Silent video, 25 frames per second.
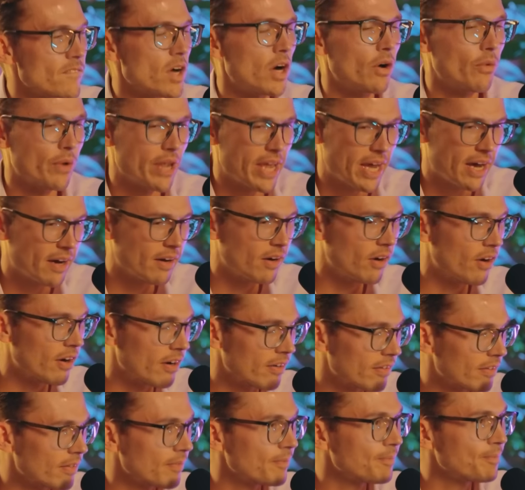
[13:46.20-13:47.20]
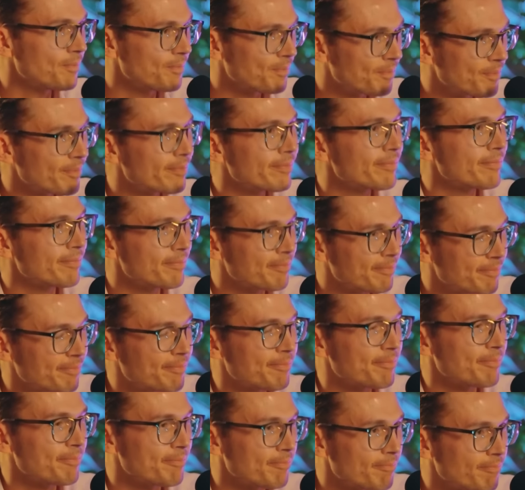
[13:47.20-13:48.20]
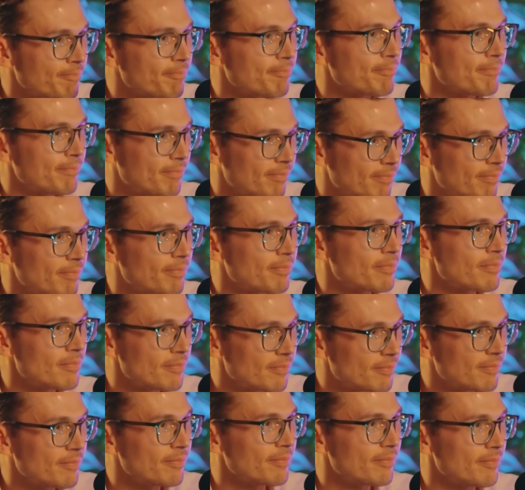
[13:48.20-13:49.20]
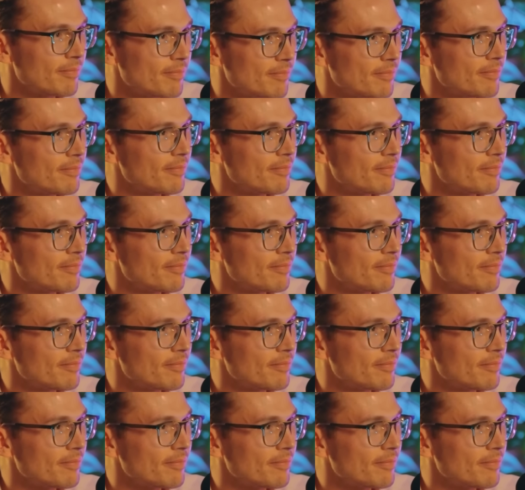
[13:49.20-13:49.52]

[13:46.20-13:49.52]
Oh yeah, heart. Okay. The UAE